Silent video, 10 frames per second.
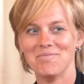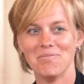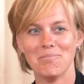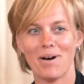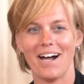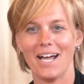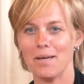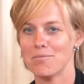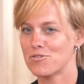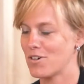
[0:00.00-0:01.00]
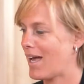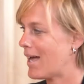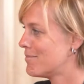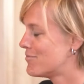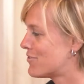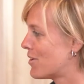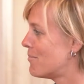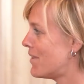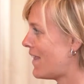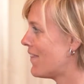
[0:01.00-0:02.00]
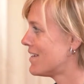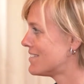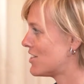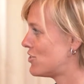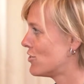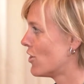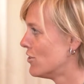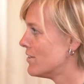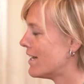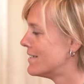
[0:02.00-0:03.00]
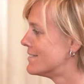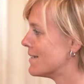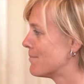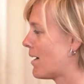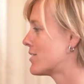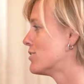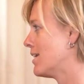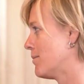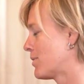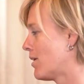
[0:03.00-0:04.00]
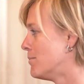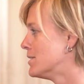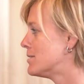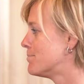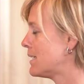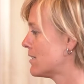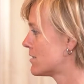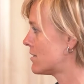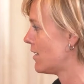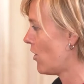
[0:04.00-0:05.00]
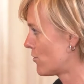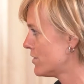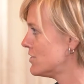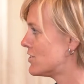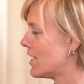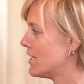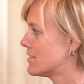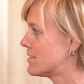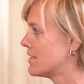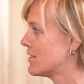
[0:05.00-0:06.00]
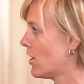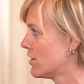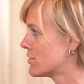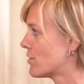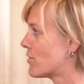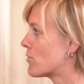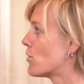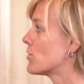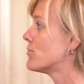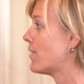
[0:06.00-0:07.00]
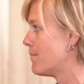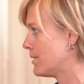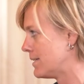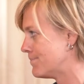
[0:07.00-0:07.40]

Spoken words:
But I am from the Netherlands, as you know, and I couldn't help but comment, because orange is the color of our royal family.